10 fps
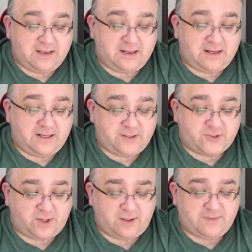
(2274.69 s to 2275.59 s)
And the
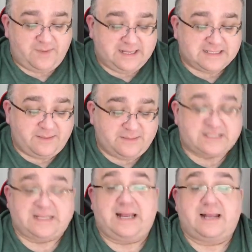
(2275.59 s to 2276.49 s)
drug makes him
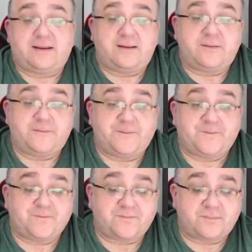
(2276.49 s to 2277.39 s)
sad,
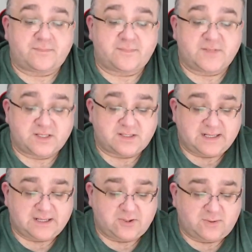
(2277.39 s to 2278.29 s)
just like
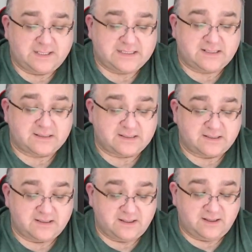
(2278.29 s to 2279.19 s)
it always does.
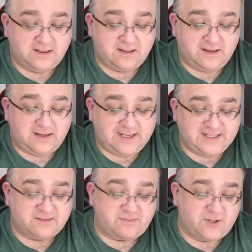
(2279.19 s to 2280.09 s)
It
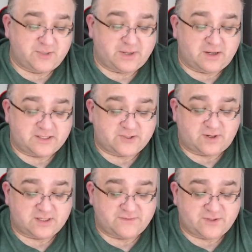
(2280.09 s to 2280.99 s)
isn't most punks'
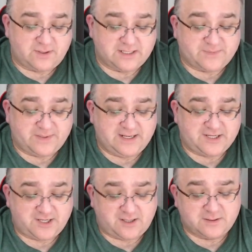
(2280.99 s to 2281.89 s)
drugs of choice, but it
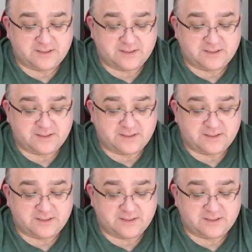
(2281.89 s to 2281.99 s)
shows.